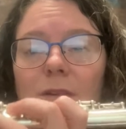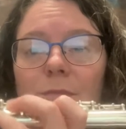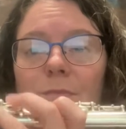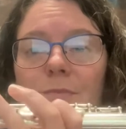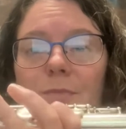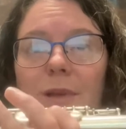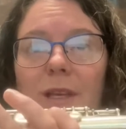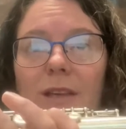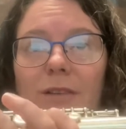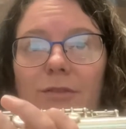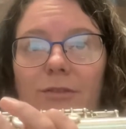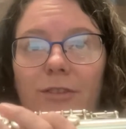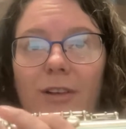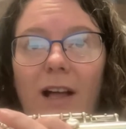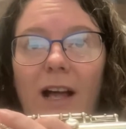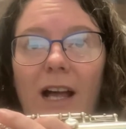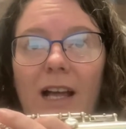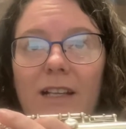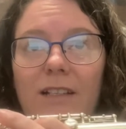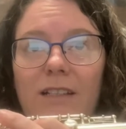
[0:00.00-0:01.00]
B
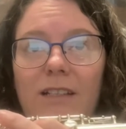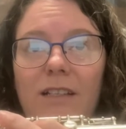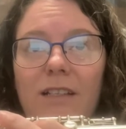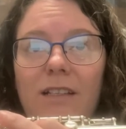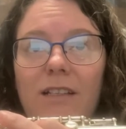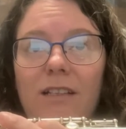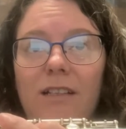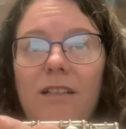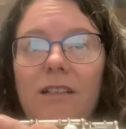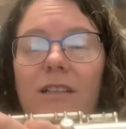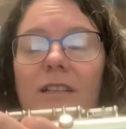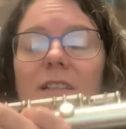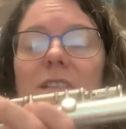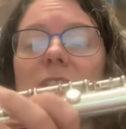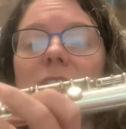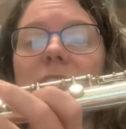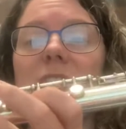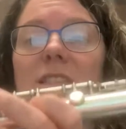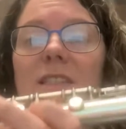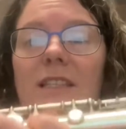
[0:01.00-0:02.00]
flat,
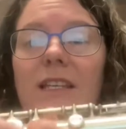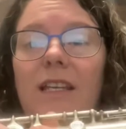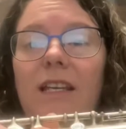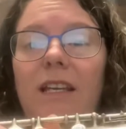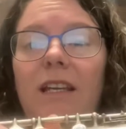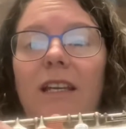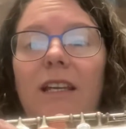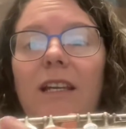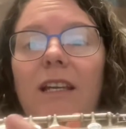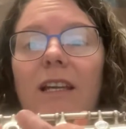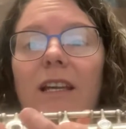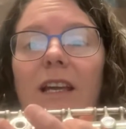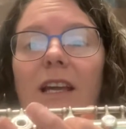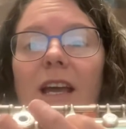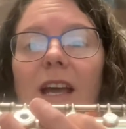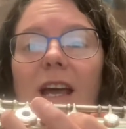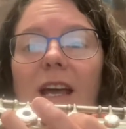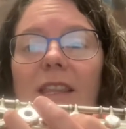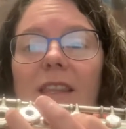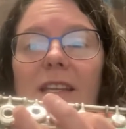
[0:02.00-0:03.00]
C,
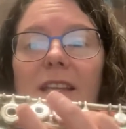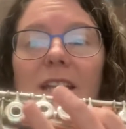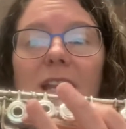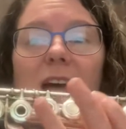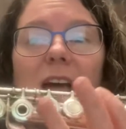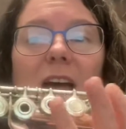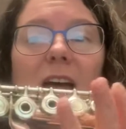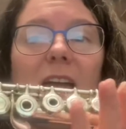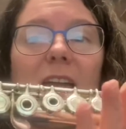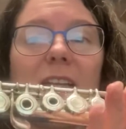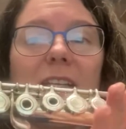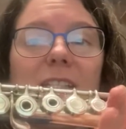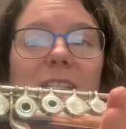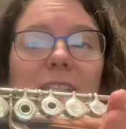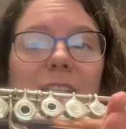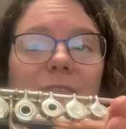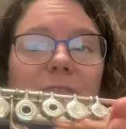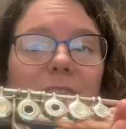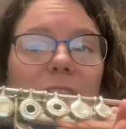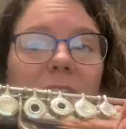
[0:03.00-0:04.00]
and then high
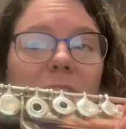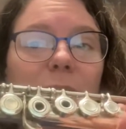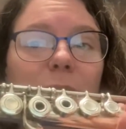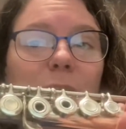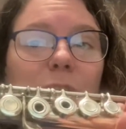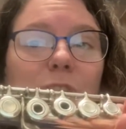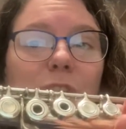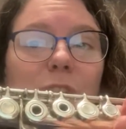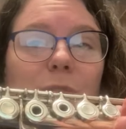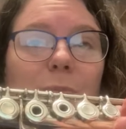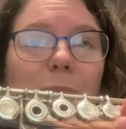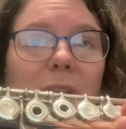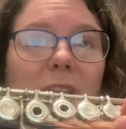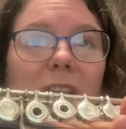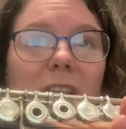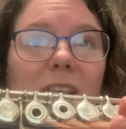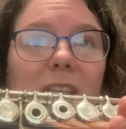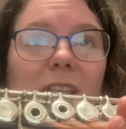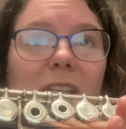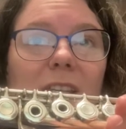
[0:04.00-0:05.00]
D flat, which is
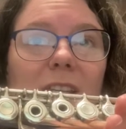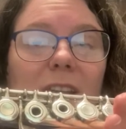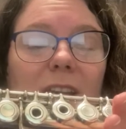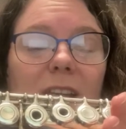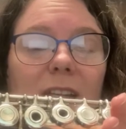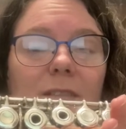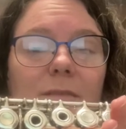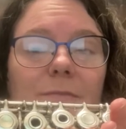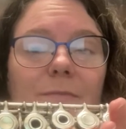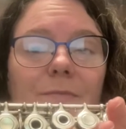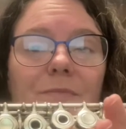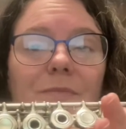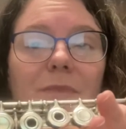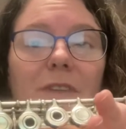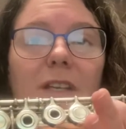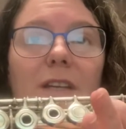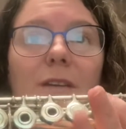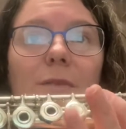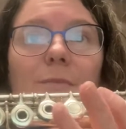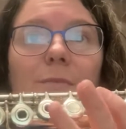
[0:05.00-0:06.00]
pinky again.
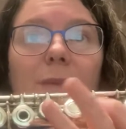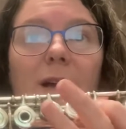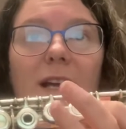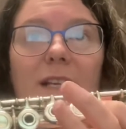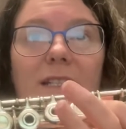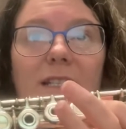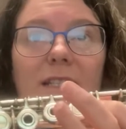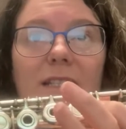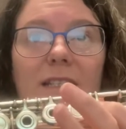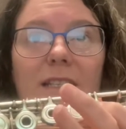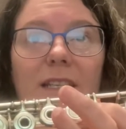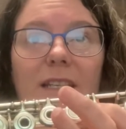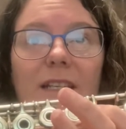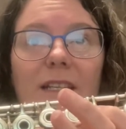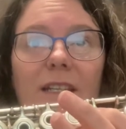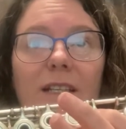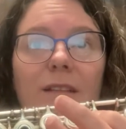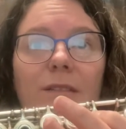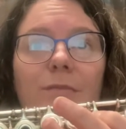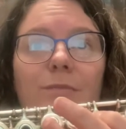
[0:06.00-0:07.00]
Back to
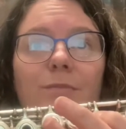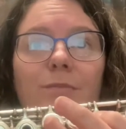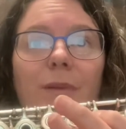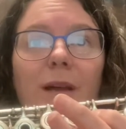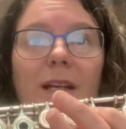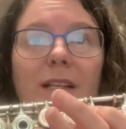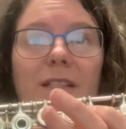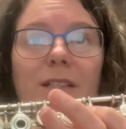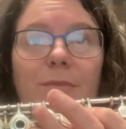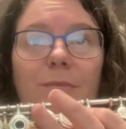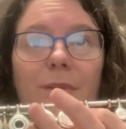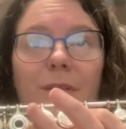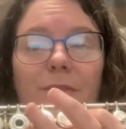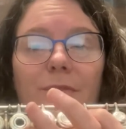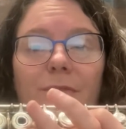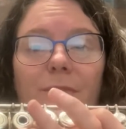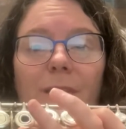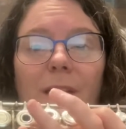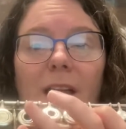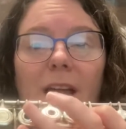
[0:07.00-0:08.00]
C, back to B
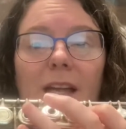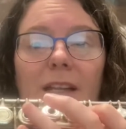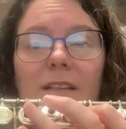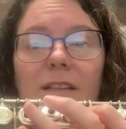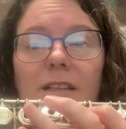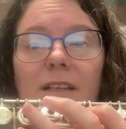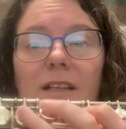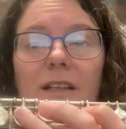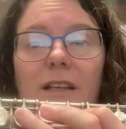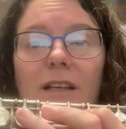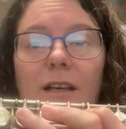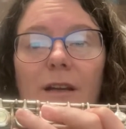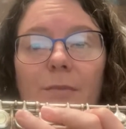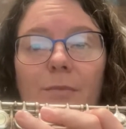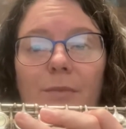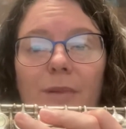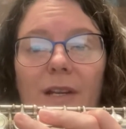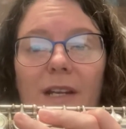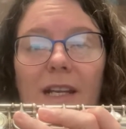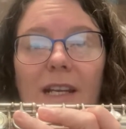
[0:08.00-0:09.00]
flat,
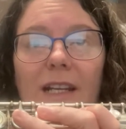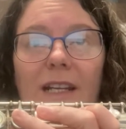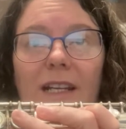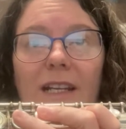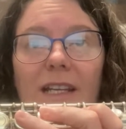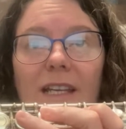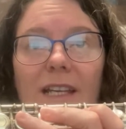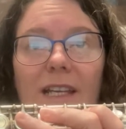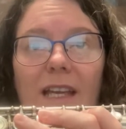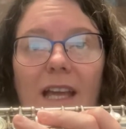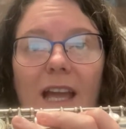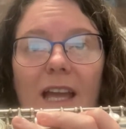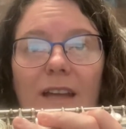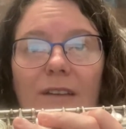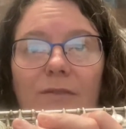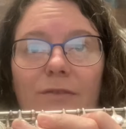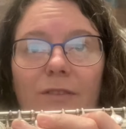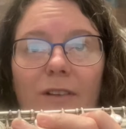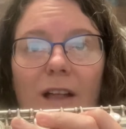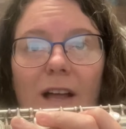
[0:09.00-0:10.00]
banana key A
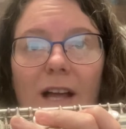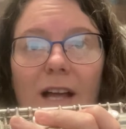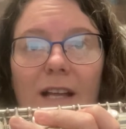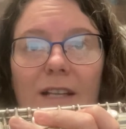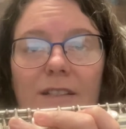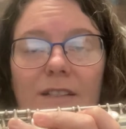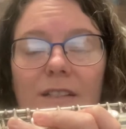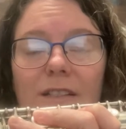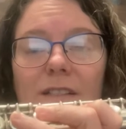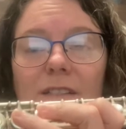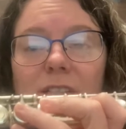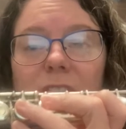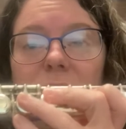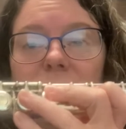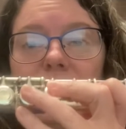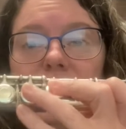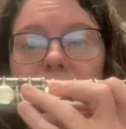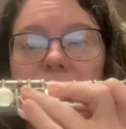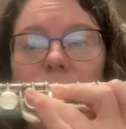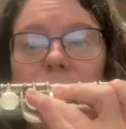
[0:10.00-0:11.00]
flat,
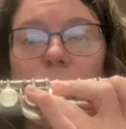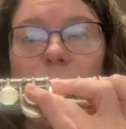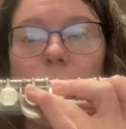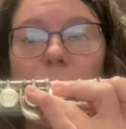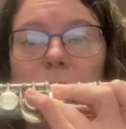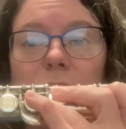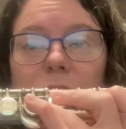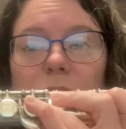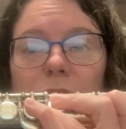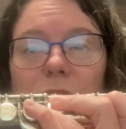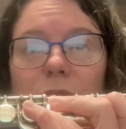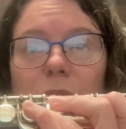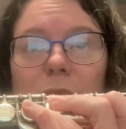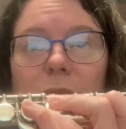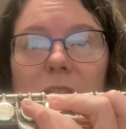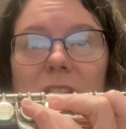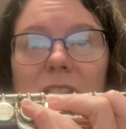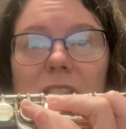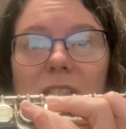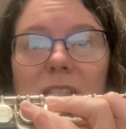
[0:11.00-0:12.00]
1, 2,
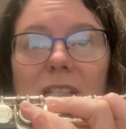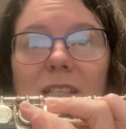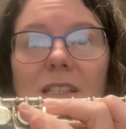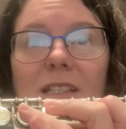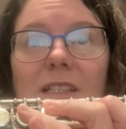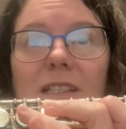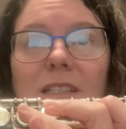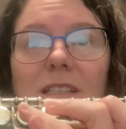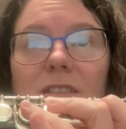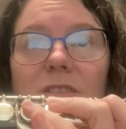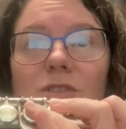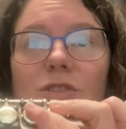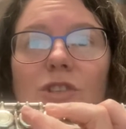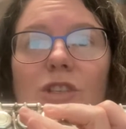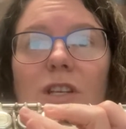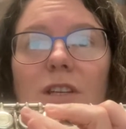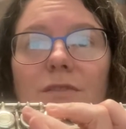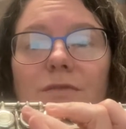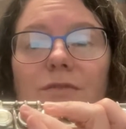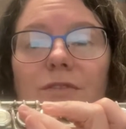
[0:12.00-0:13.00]
3, 6,
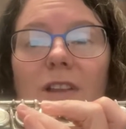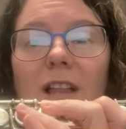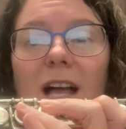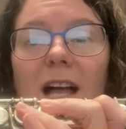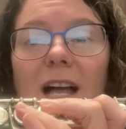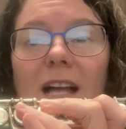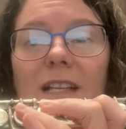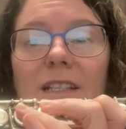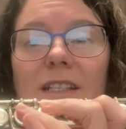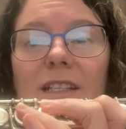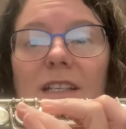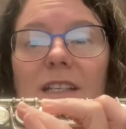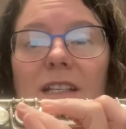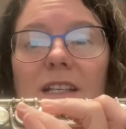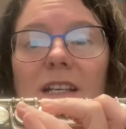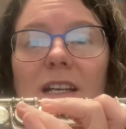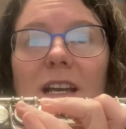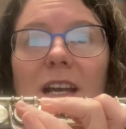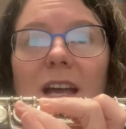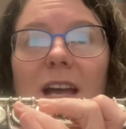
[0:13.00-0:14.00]
G flat,
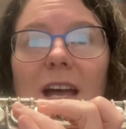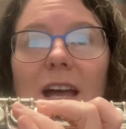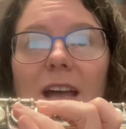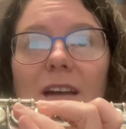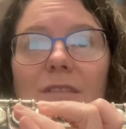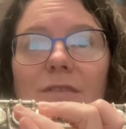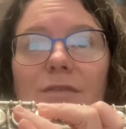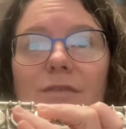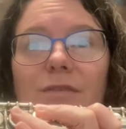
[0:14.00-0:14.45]
F,